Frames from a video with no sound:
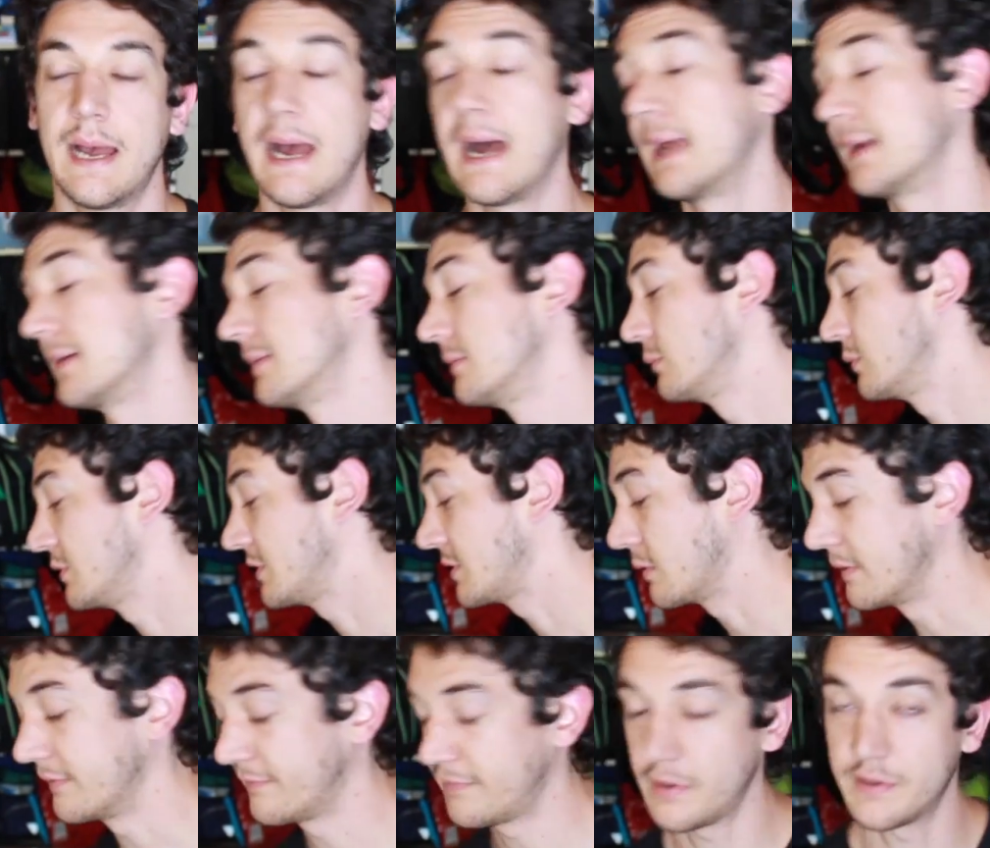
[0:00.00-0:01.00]
Alan was
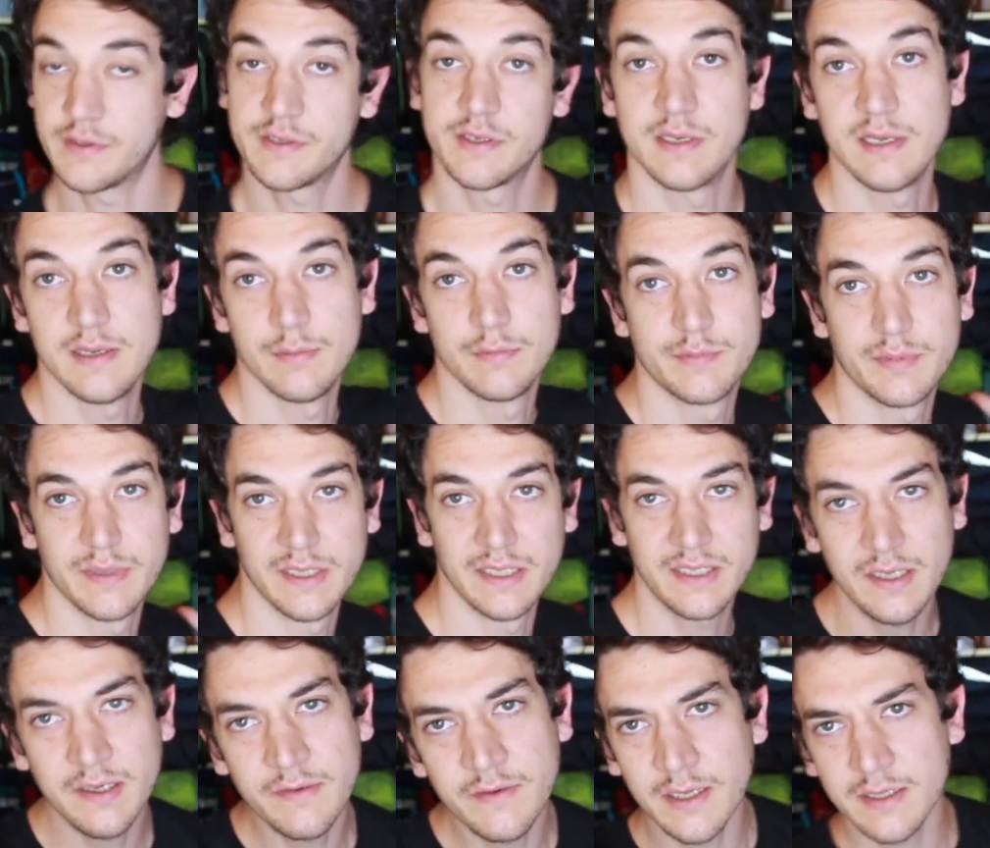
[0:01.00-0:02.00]
going first, and he was
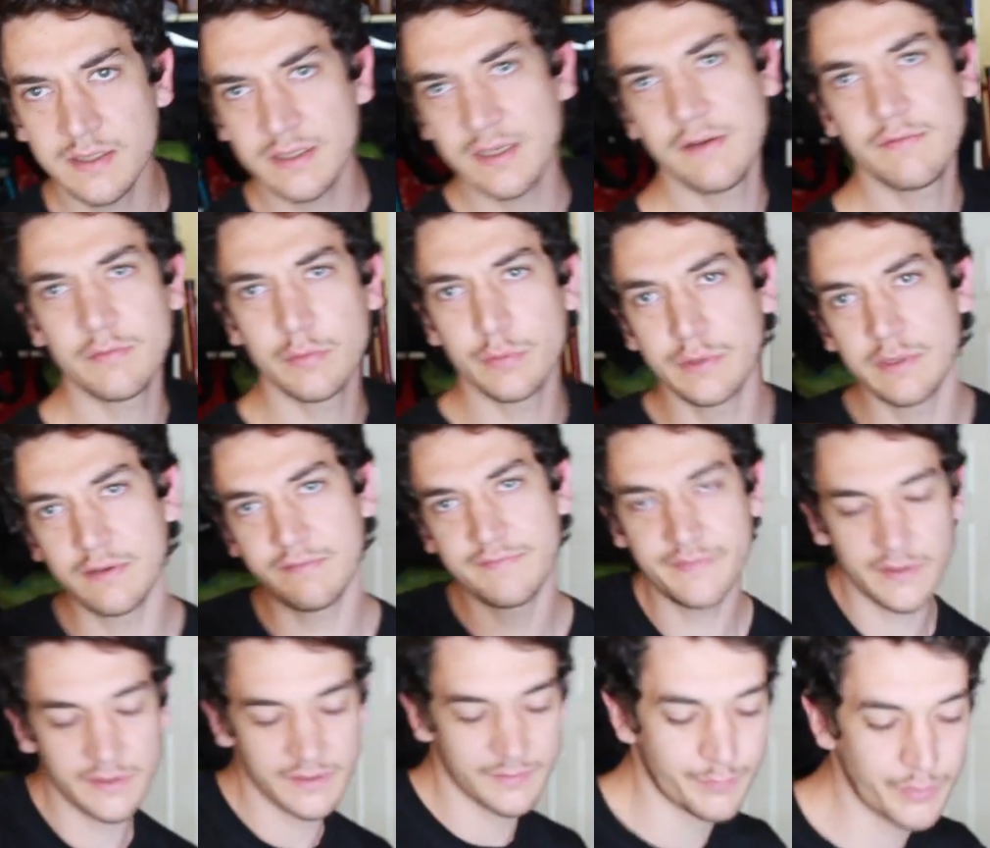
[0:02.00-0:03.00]
like, everyone have
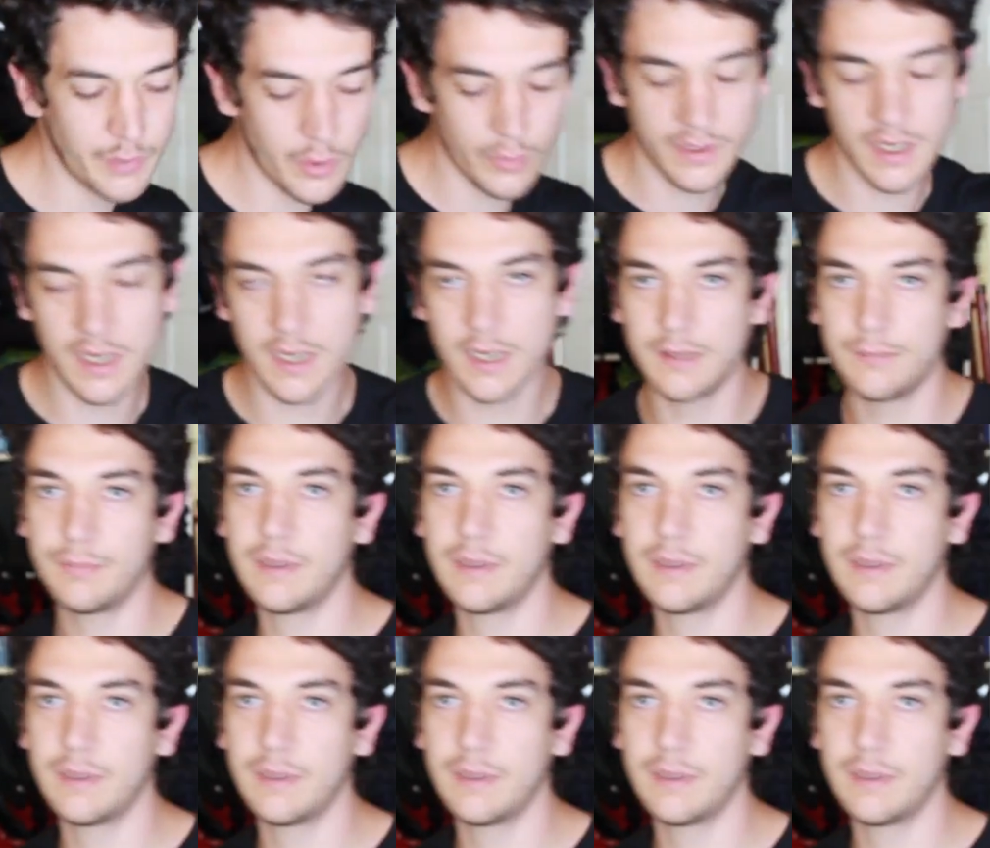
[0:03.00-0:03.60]
fun at Brocon,